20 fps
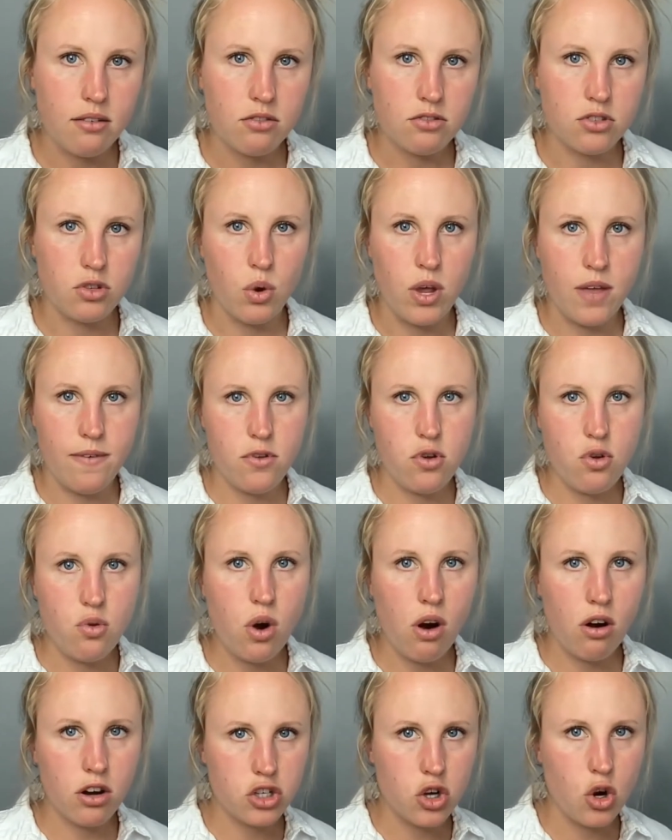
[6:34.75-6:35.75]
So if
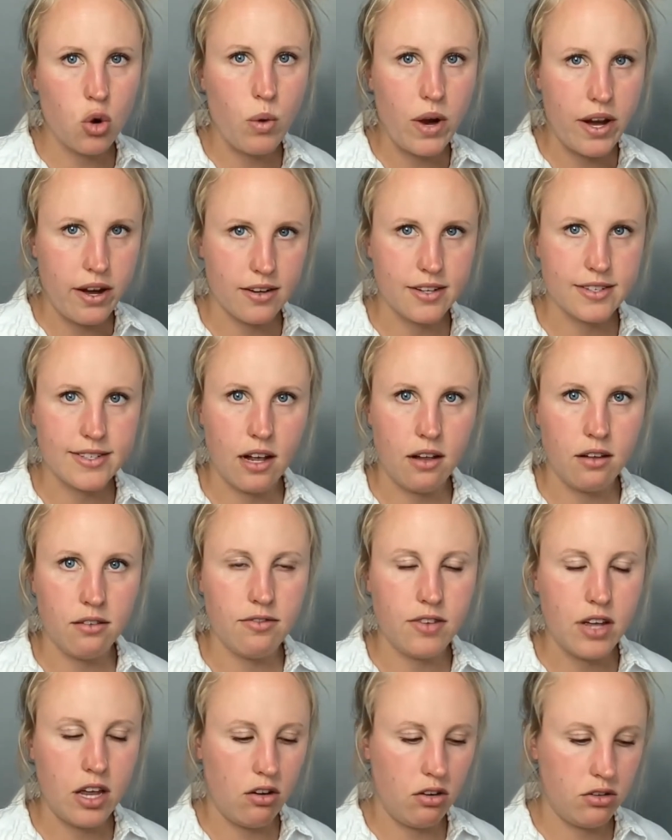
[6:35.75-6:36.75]
you are to weigh
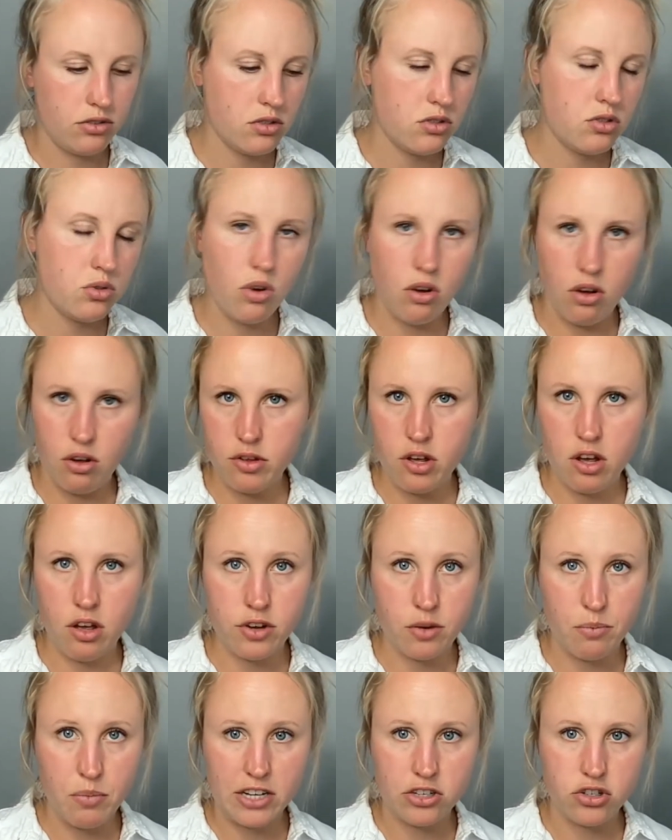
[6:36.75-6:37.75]
yourself and also do all the
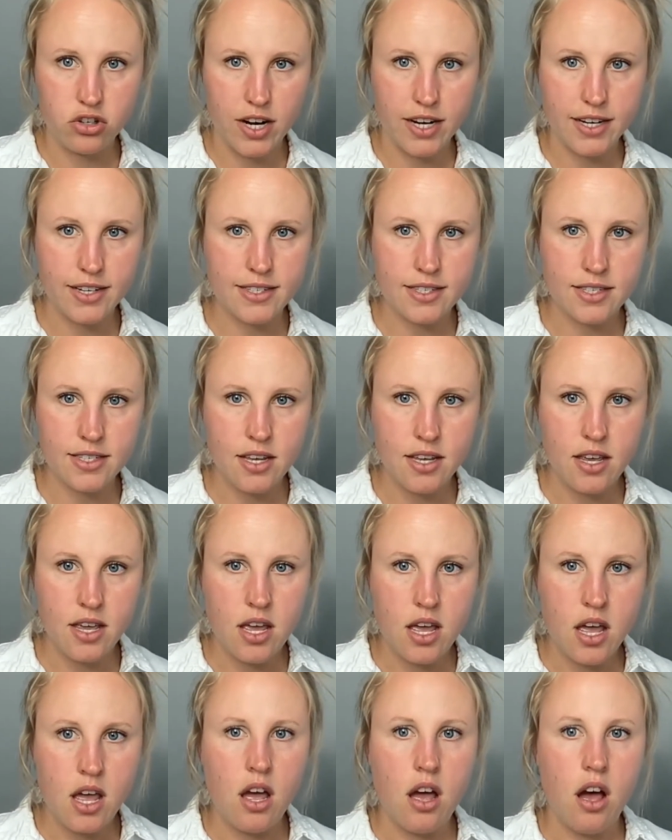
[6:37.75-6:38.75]
other metrics,
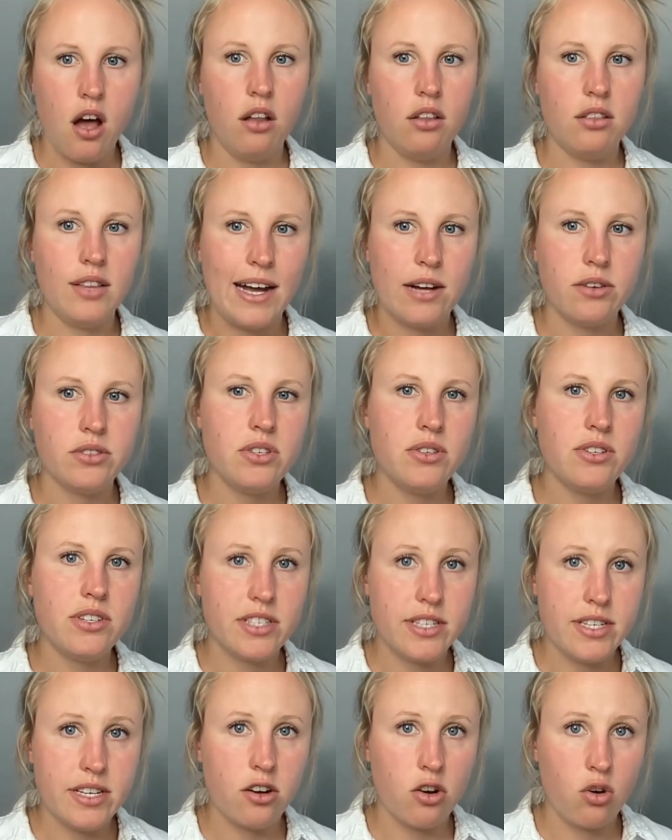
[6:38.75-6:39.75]
allows you to
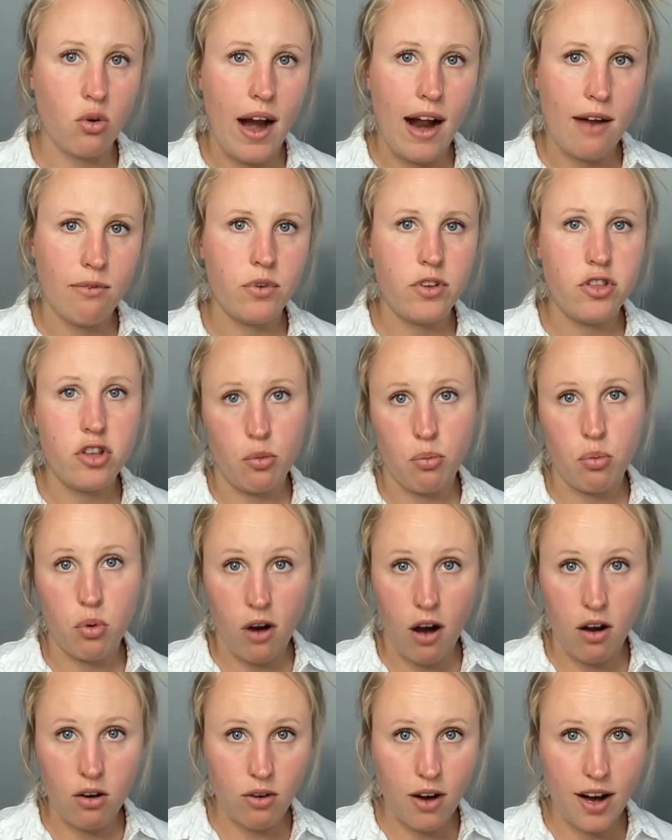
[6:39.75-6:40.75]
see a graph with your
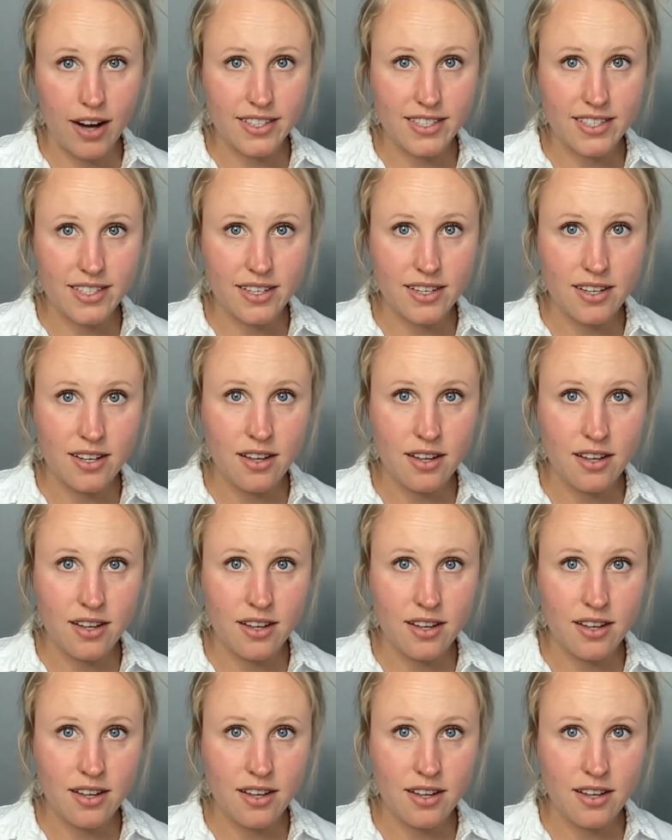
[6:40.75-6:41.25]
progress,